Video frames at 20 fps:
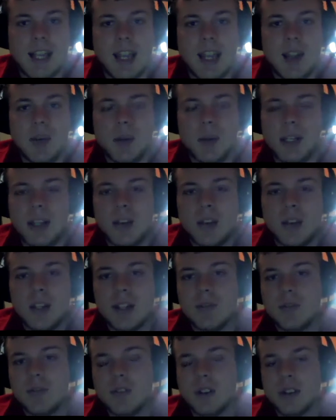what are you looking
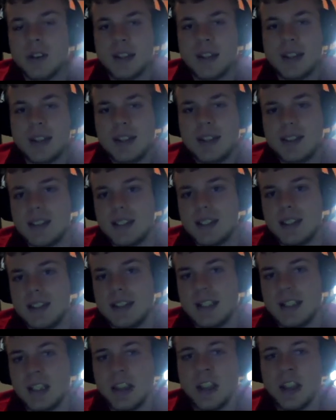for on this? And he
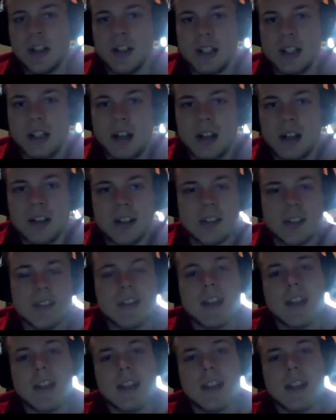said $30.